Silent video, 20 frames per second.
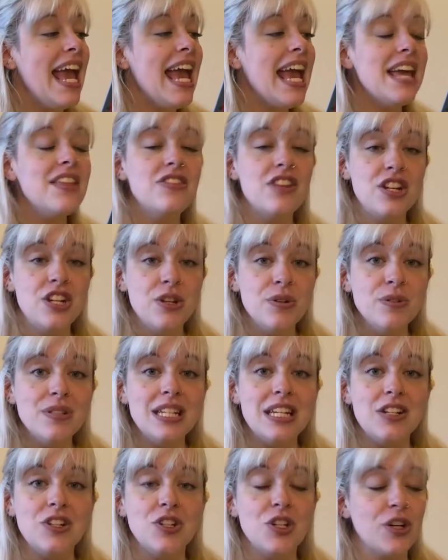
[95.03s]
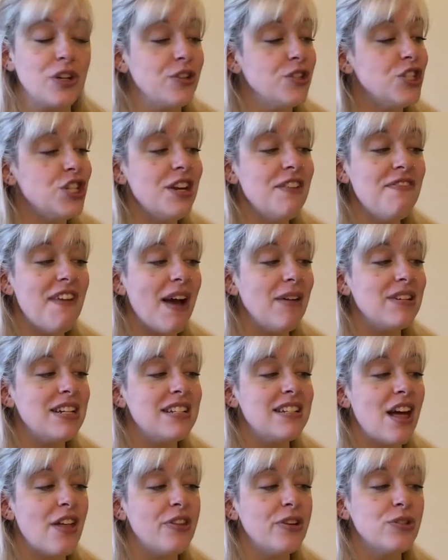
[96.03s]
In the new teacher, she found
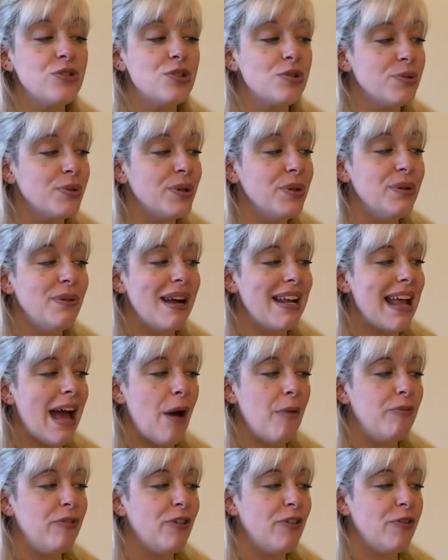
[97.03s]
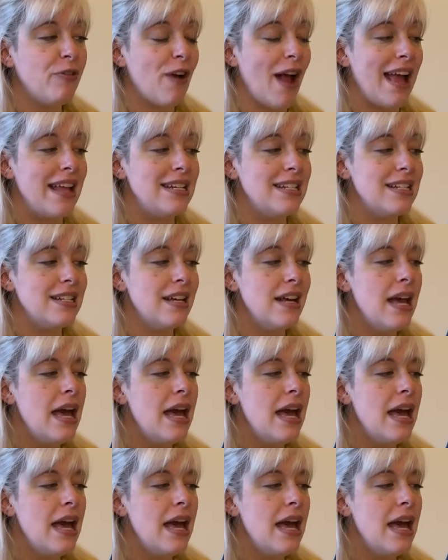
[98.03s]
another true and helpful friend.